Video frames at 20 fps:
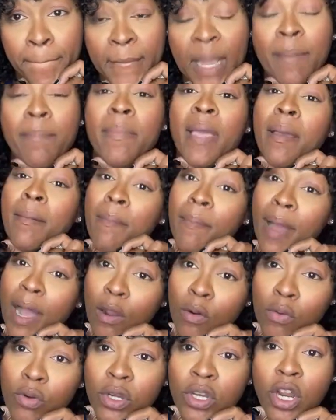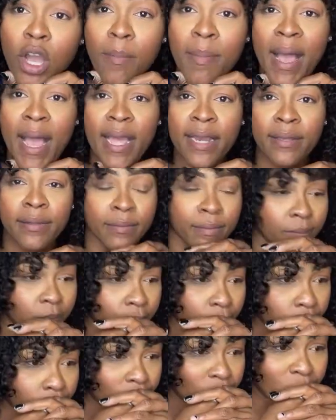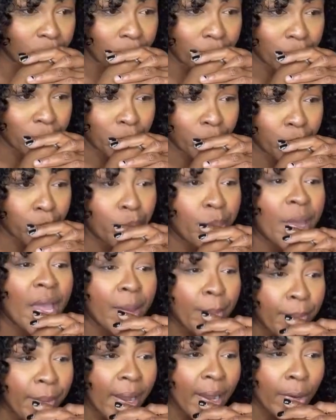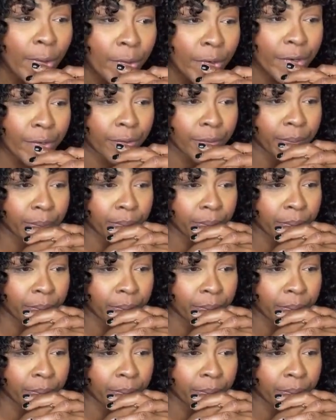Remember good, no man? Remember good.